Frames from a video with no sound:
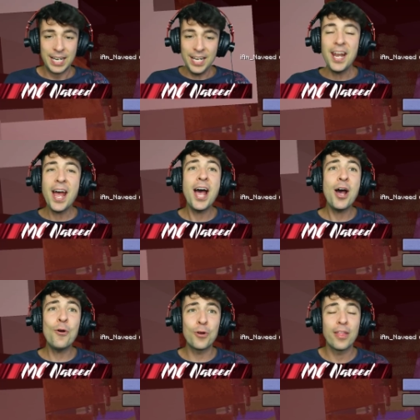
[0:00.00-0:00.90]

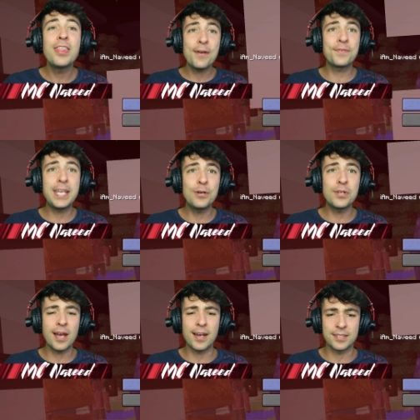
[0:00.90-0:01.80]
No! They have
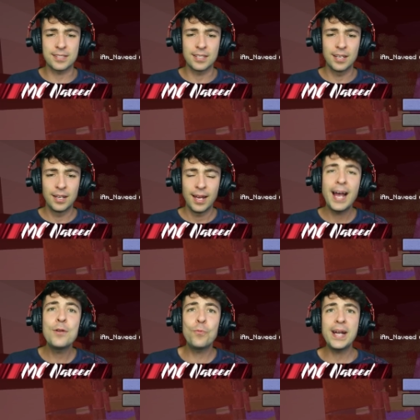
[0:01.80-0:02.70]
killed us!
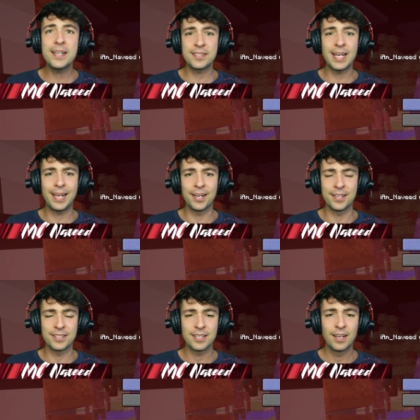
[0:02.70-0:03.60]
And wait a
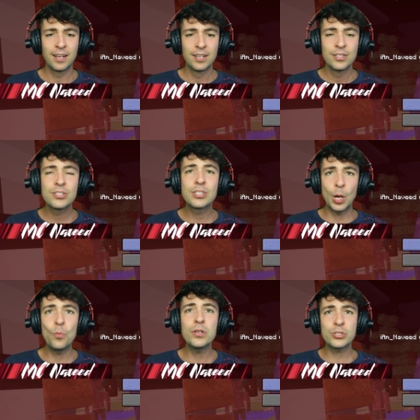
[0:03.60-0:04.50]
second.
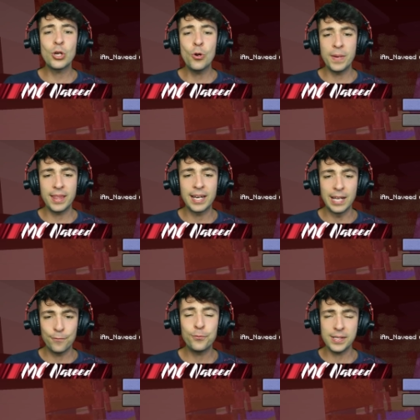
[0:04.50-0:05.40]
Someone told me that
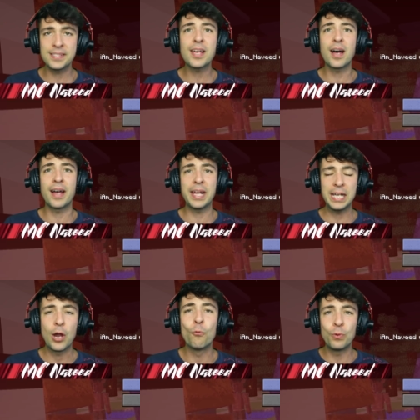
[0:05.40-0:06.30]
if we die,
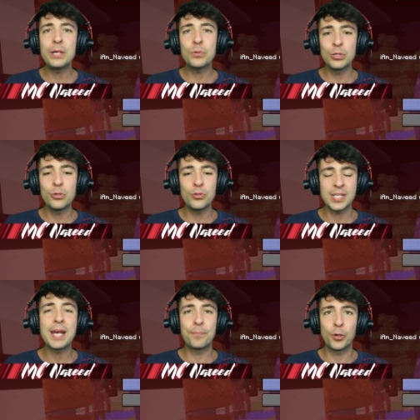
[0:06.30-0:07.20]
we will lose
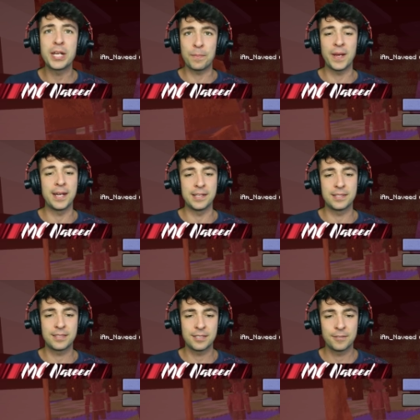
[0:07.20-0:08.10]
a body
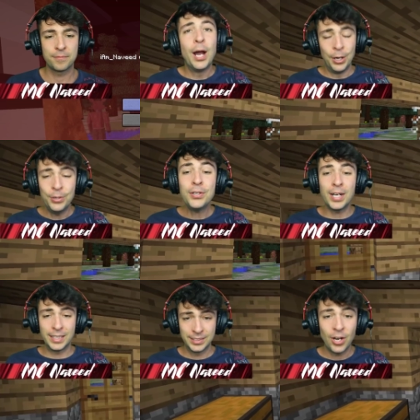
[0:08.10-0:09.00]
piece. Huh.
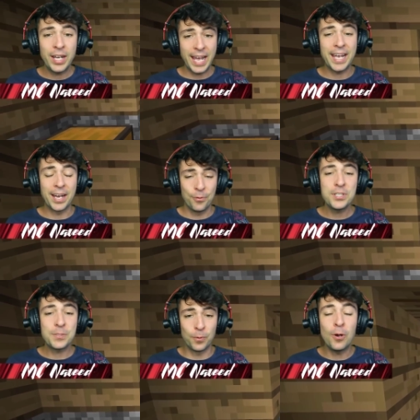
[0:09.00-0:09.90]
Okay, we're
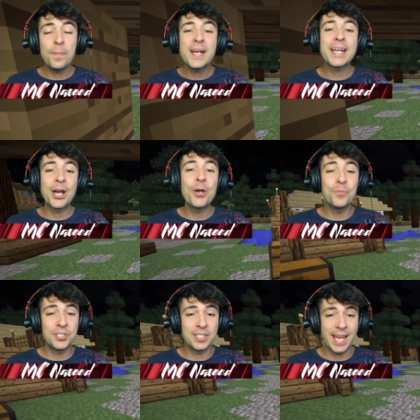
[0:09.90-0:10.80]
spawned back home,
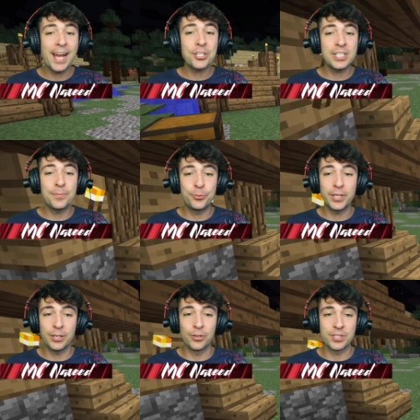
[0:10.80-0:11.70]
which is actually
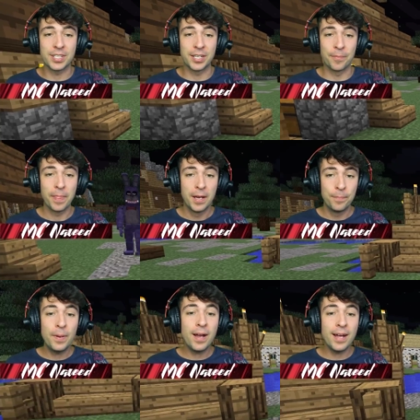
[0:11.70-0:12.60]
pretty awesome.
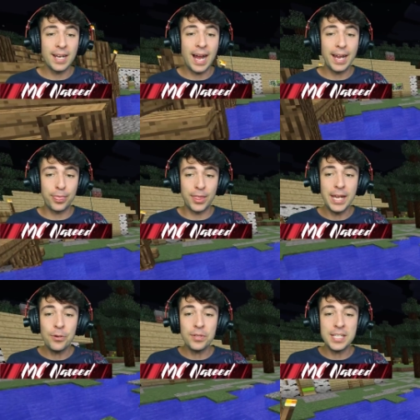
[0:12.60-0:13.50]
But I
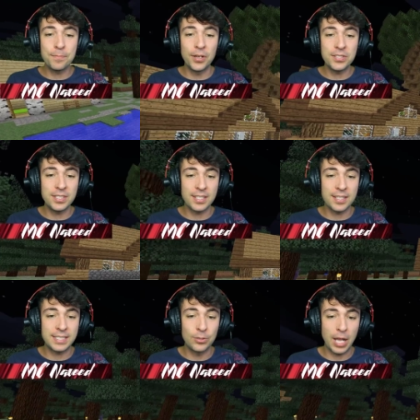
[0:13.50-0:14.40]
think all these monsters are
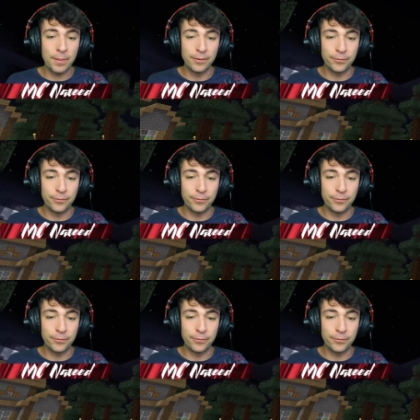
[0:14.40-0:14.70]
still coming